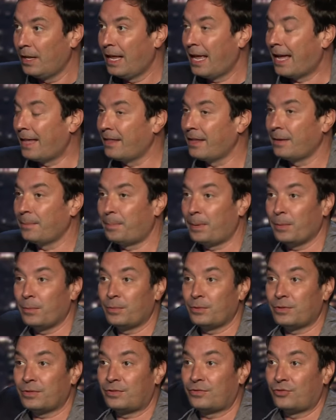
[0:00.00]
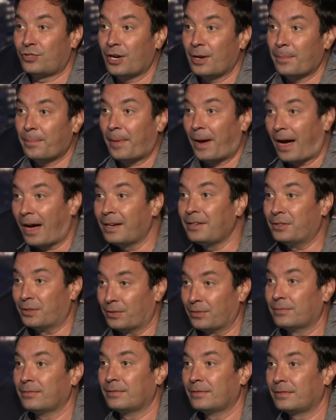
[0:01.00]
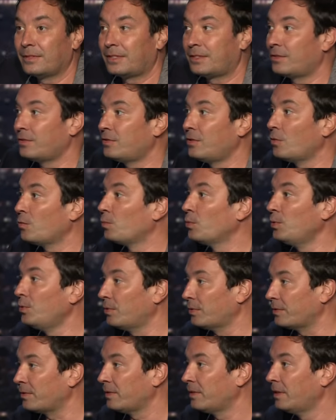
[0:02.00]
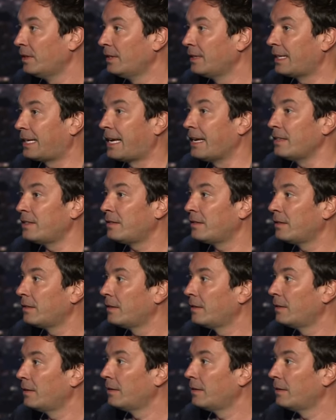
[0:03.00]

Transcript: and then people would just jump on you because there's no rules. That's Kids, crazy.